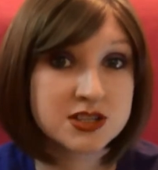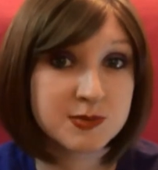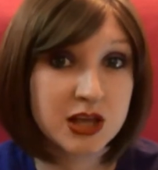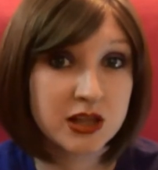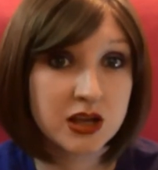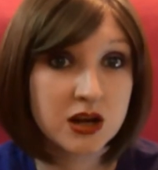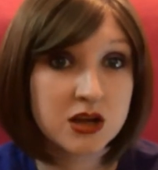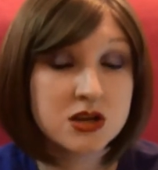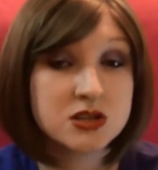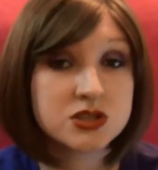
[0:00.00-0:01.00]
smelling.
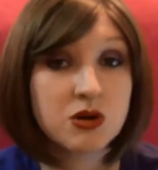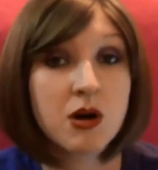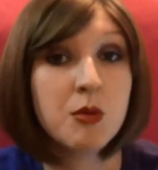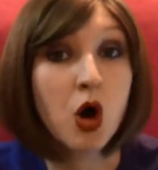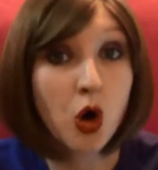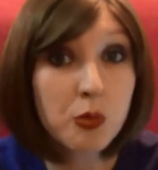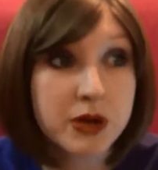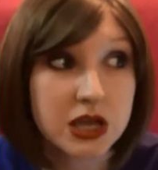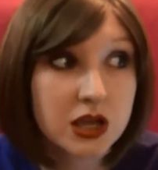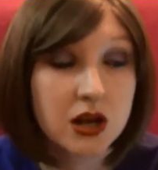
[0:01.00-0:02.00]
So I'm
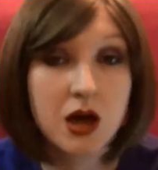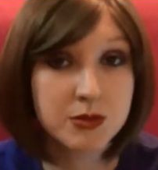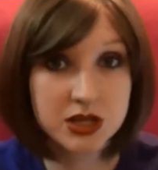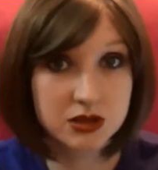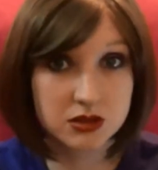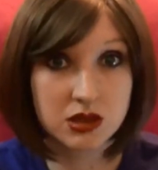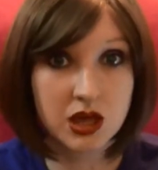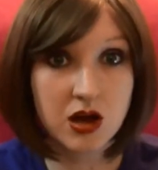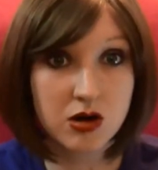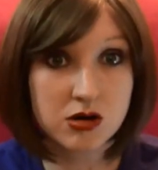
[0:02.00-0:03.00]
hoping, I mean,
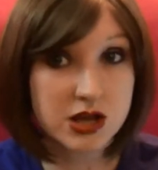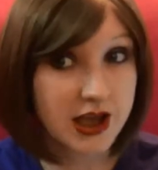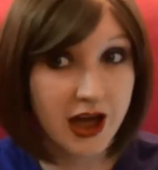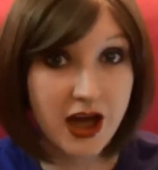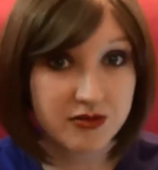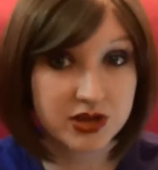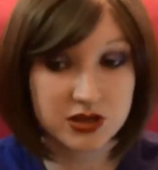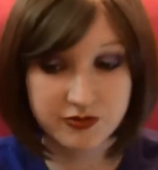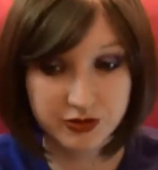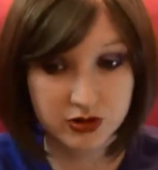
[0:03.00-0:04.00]
they already have
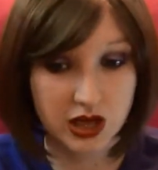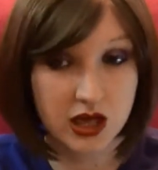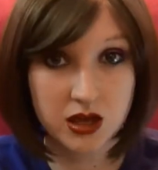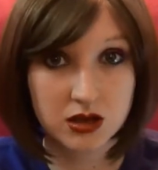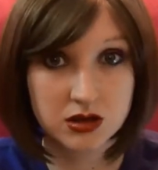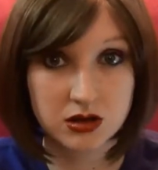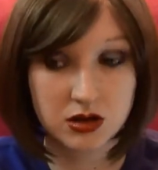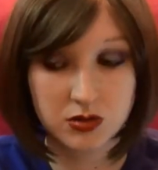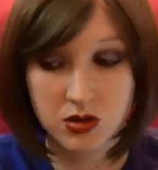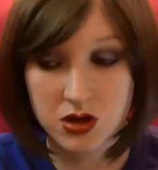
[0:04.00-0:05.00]
it for like, you
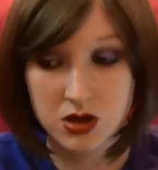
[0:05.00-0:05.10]
know,